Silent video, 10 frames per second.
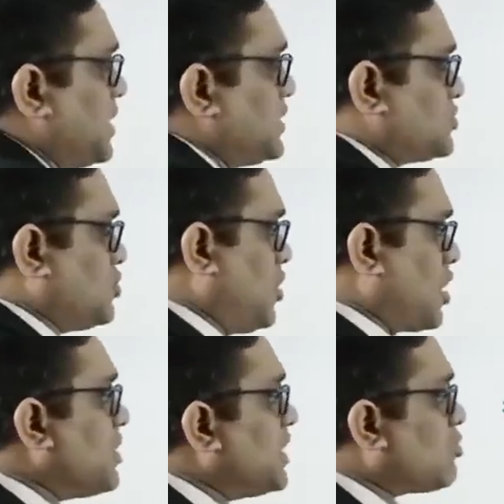So
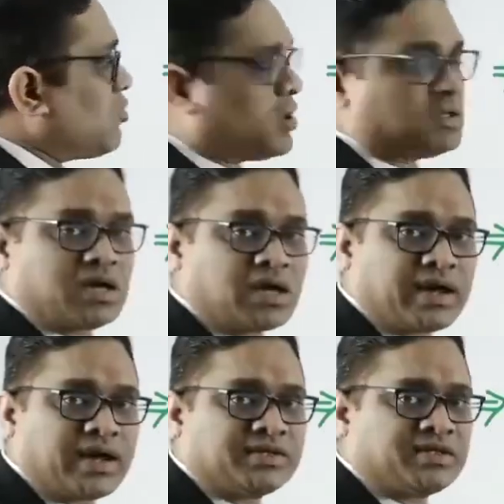normally codons are
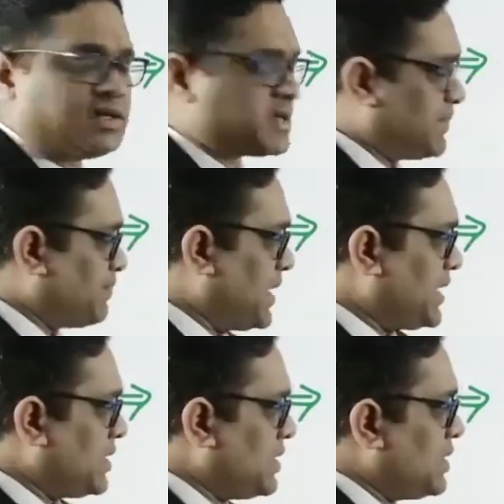arranged in
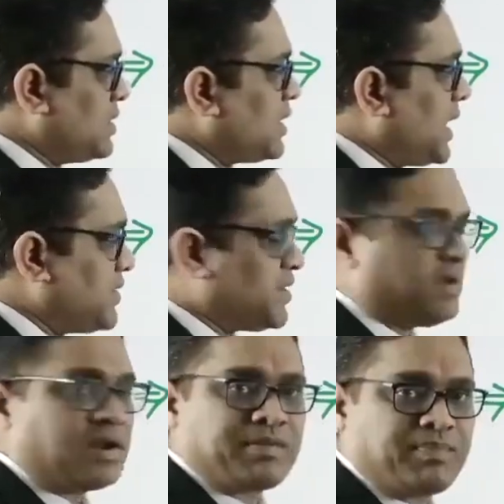triplet and they
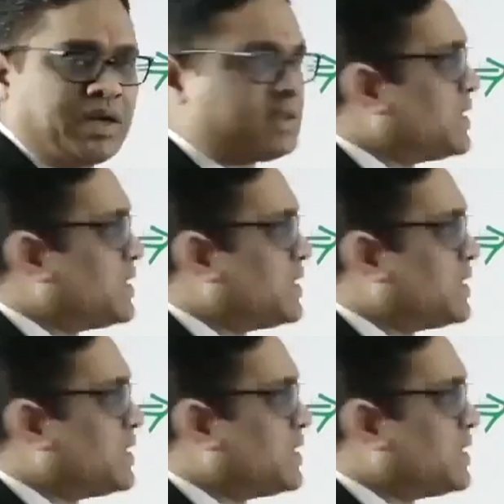will repeat